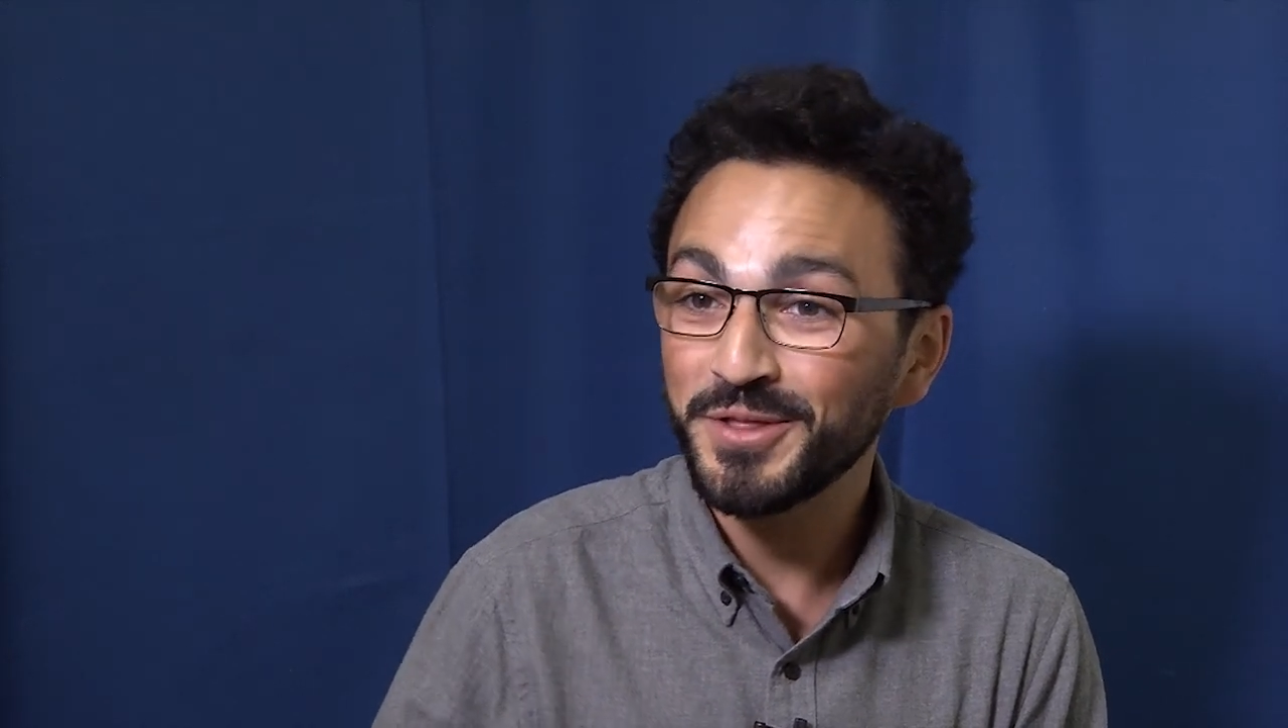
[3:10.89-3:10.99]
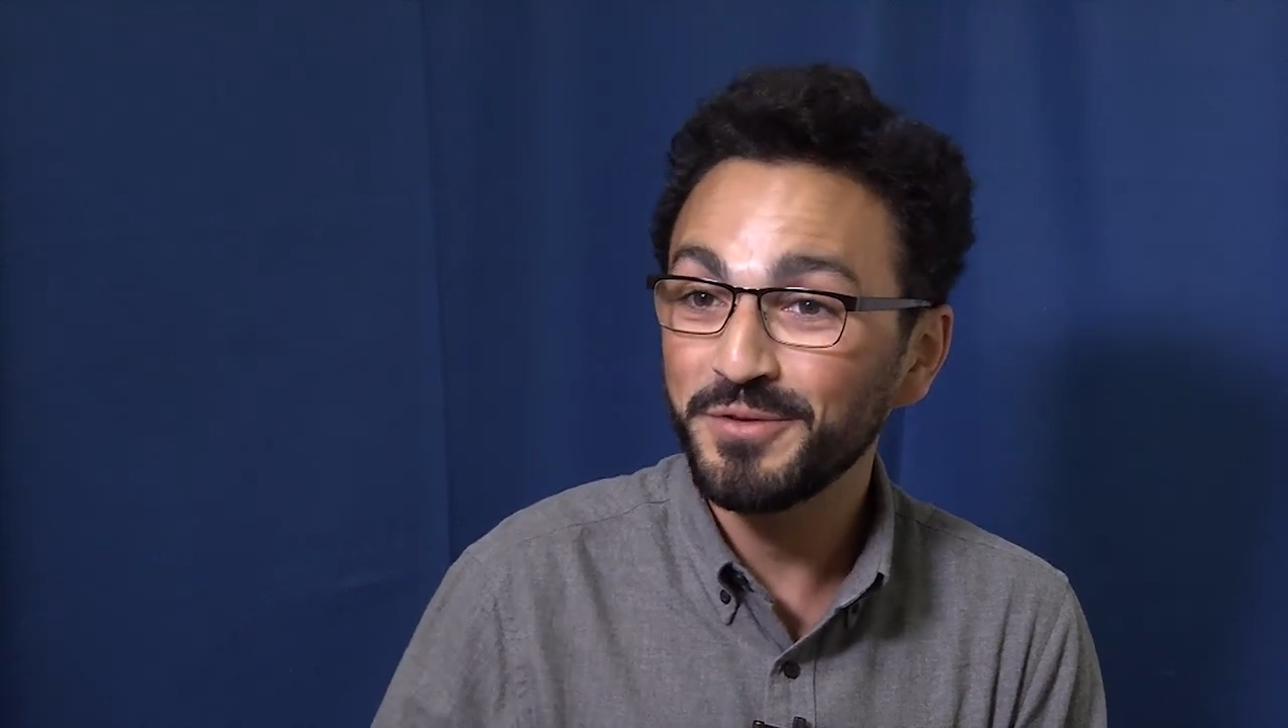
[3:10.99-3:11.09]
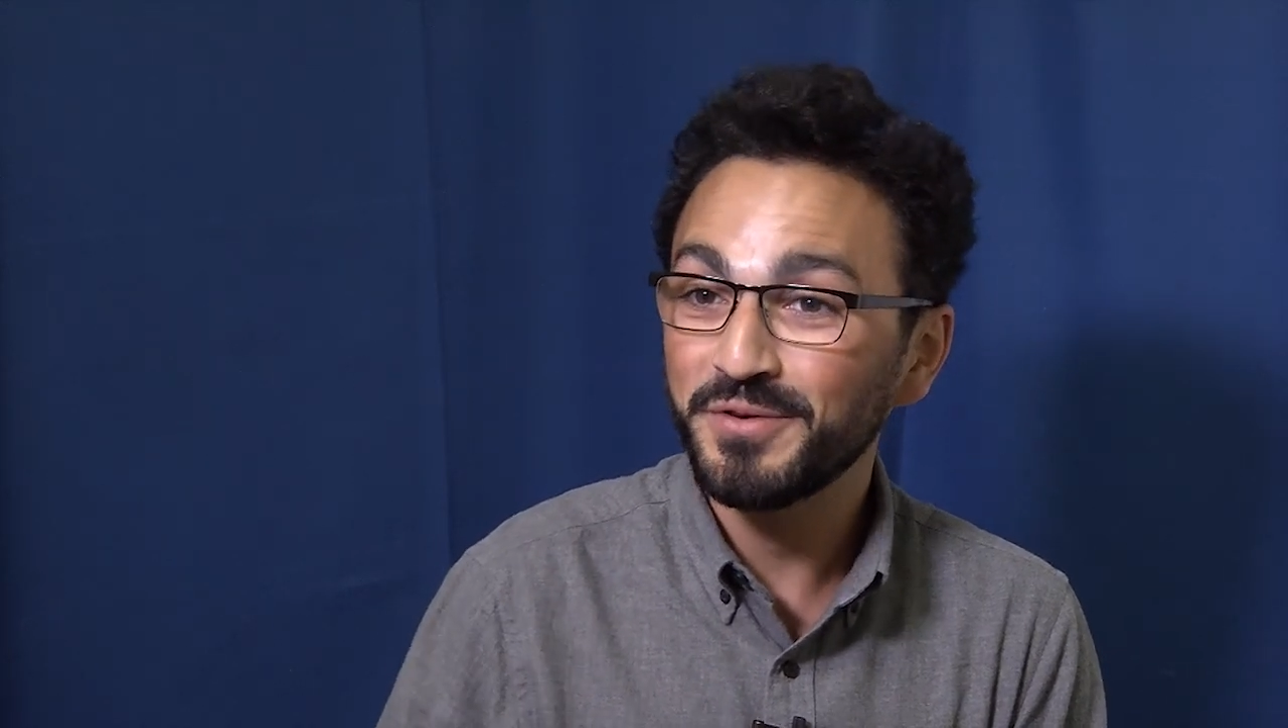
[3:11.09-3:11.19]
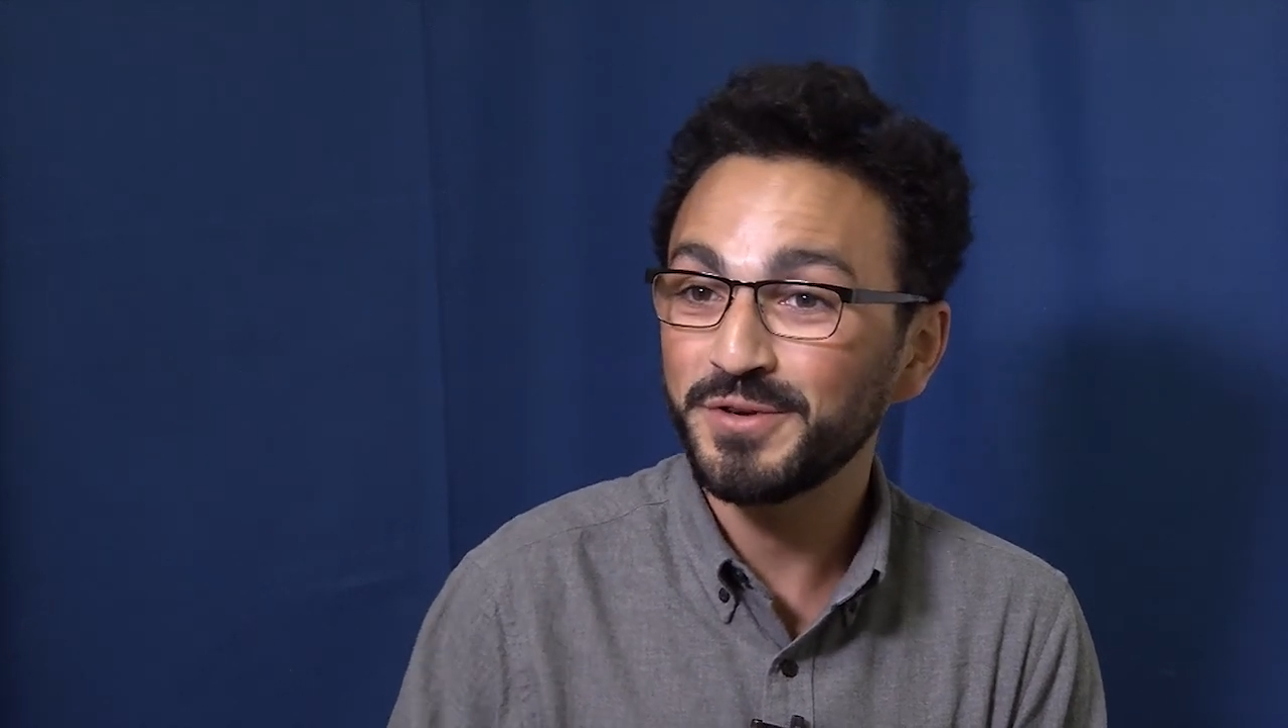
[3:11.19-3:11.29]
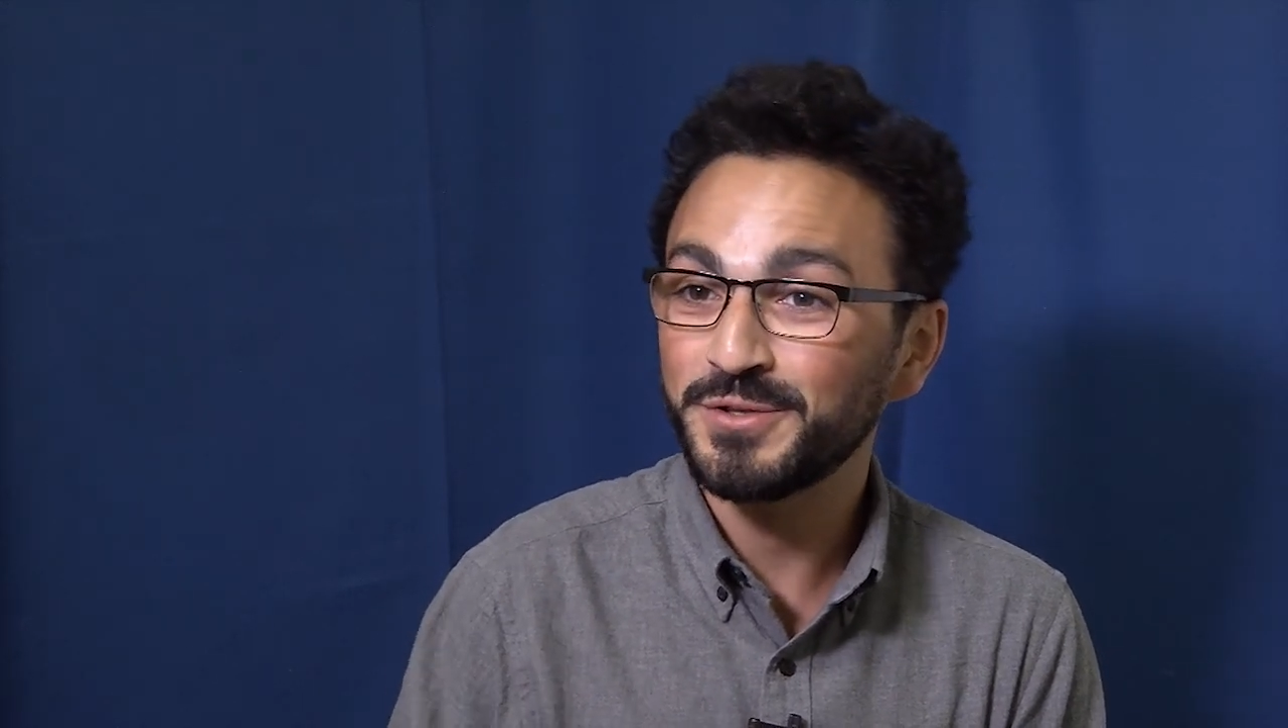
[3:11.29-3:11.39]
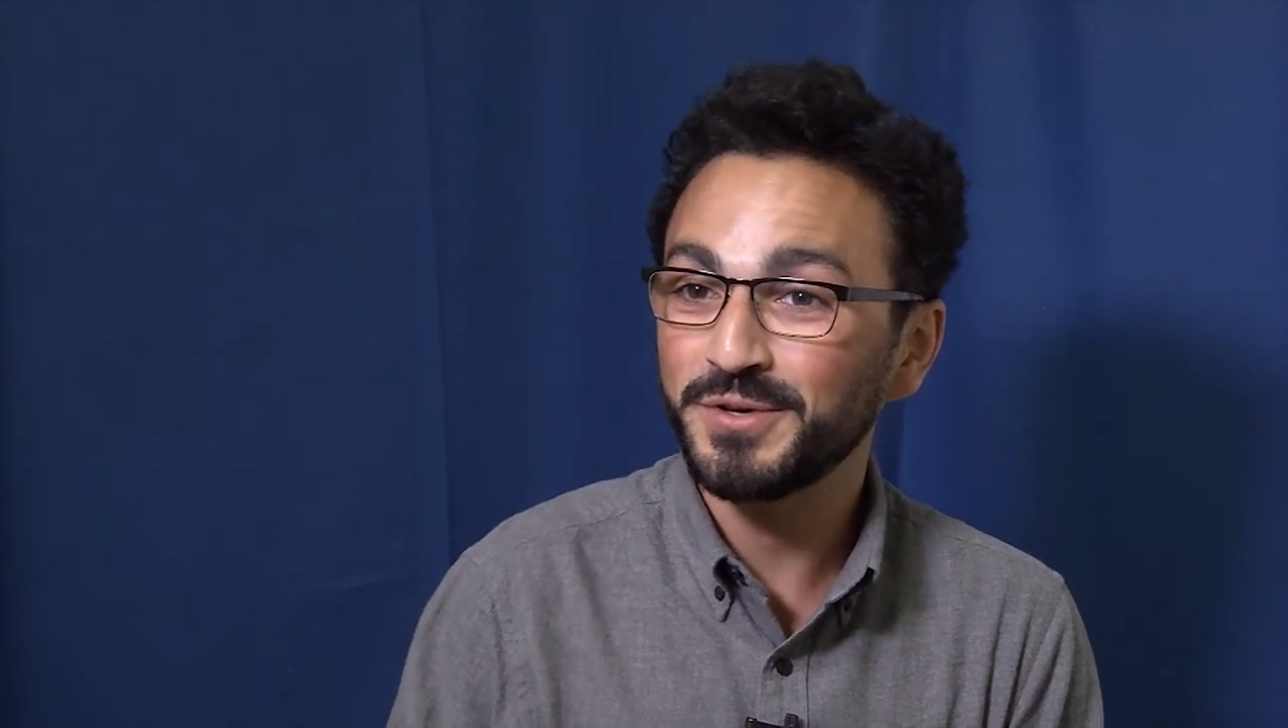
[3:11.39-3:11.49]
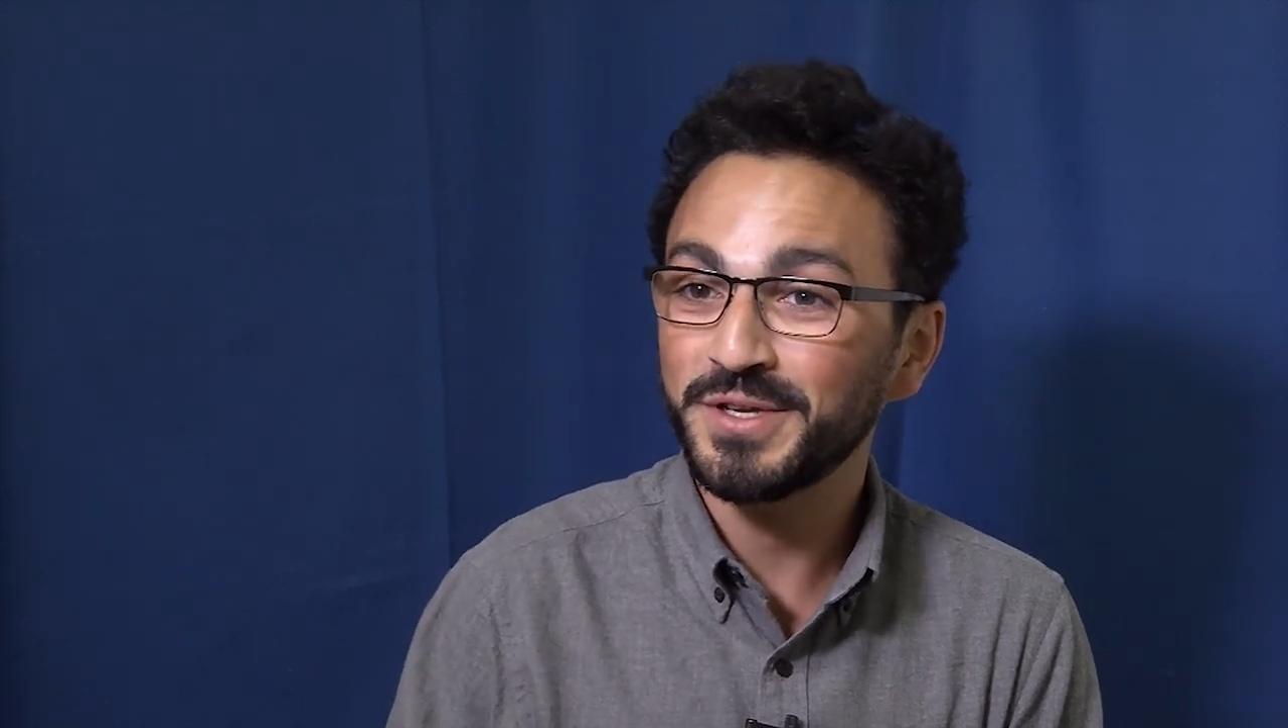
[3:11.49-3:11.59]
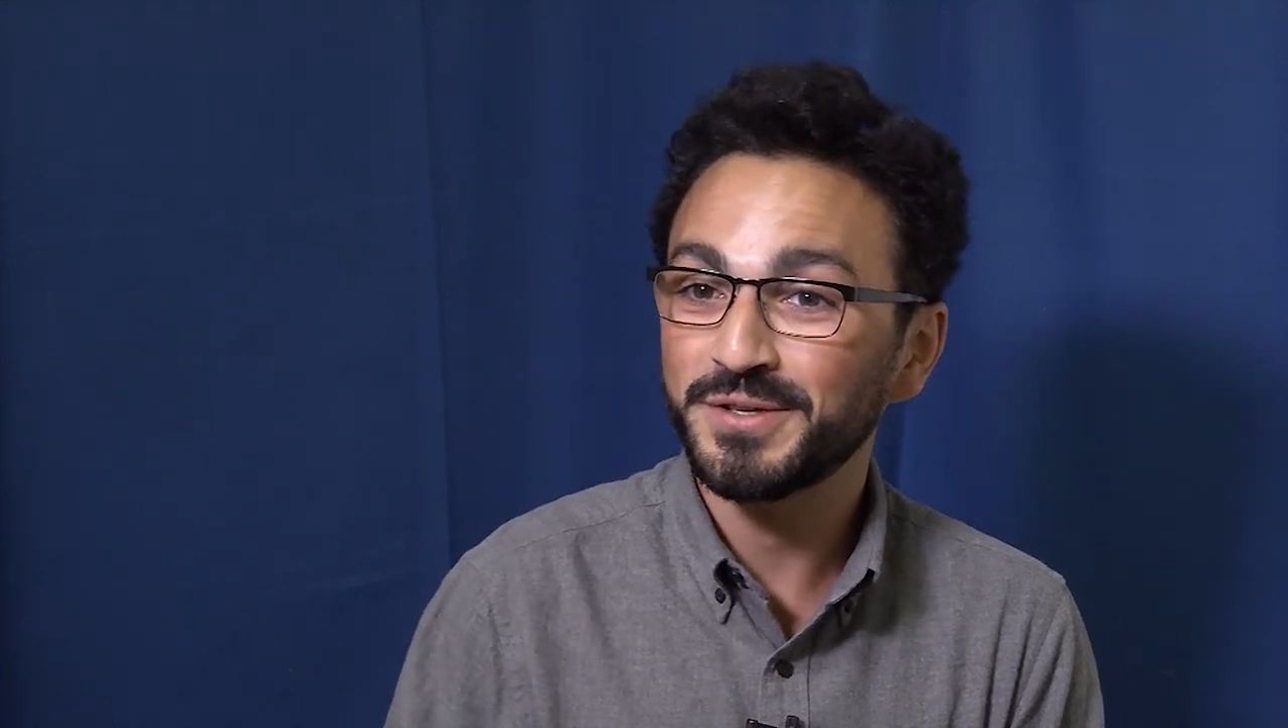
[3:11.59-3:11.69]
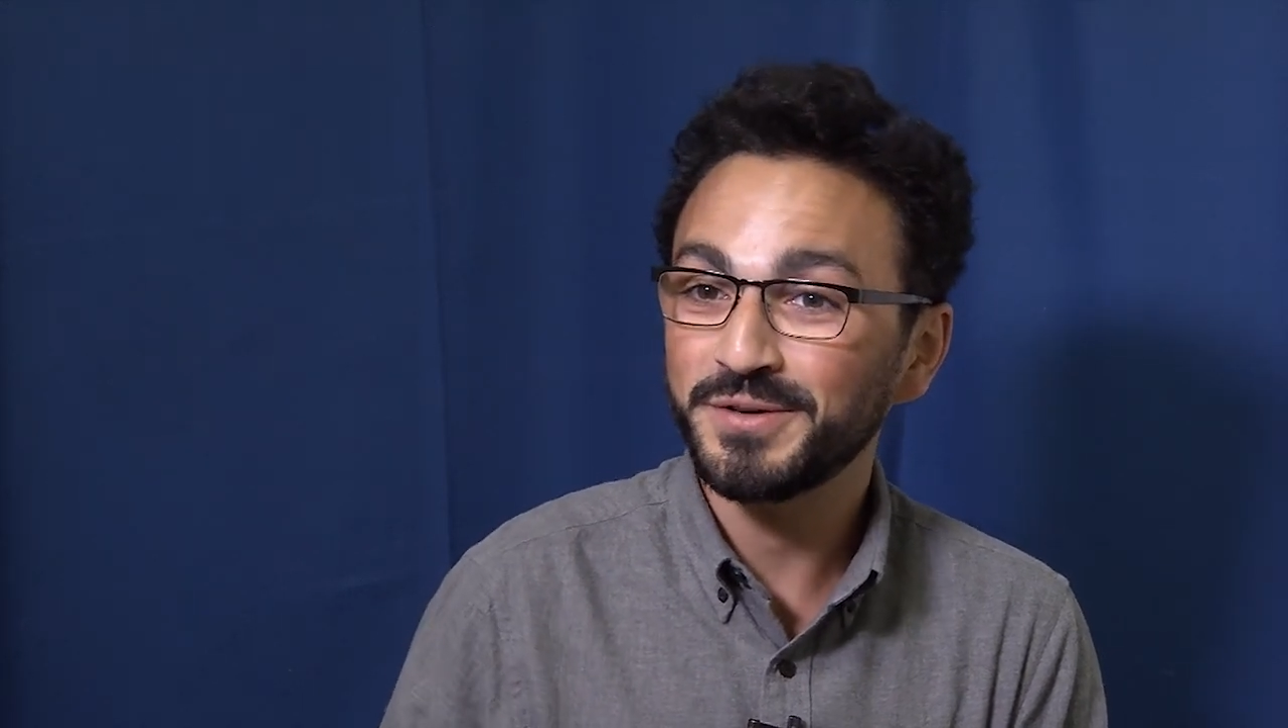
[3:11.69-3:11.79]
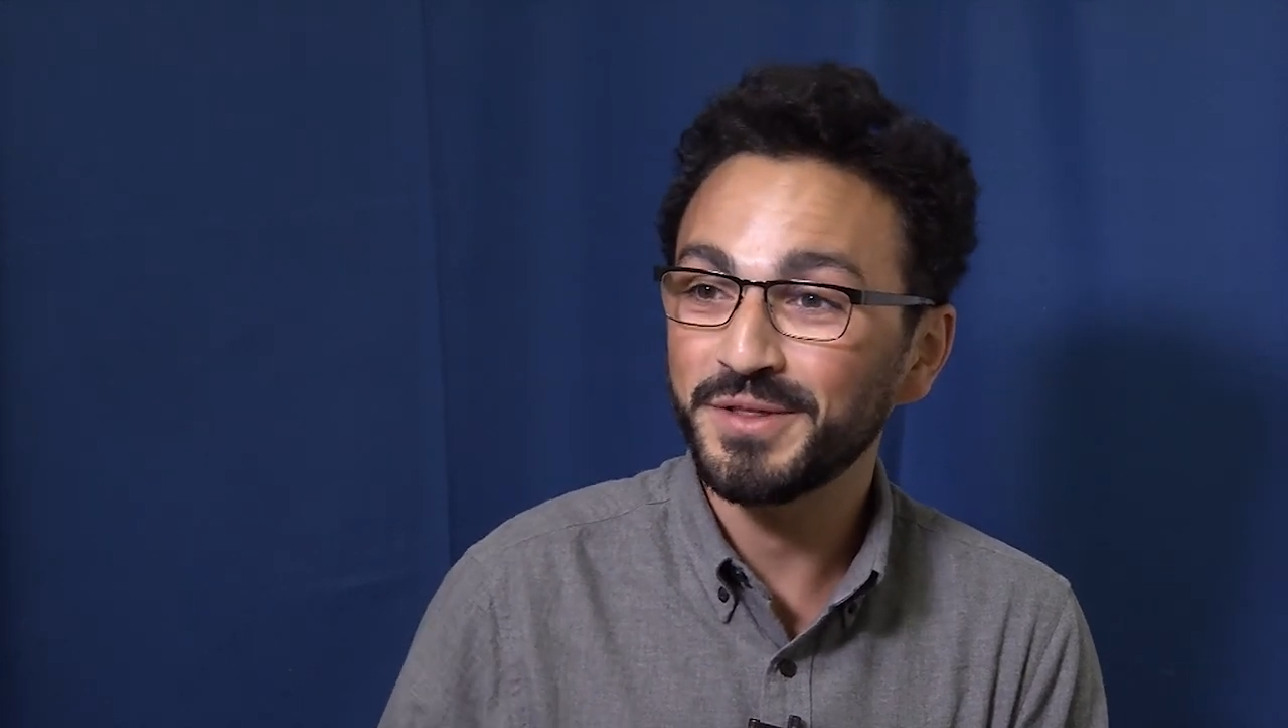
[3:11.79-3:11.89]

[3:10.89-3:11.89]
the refrigerator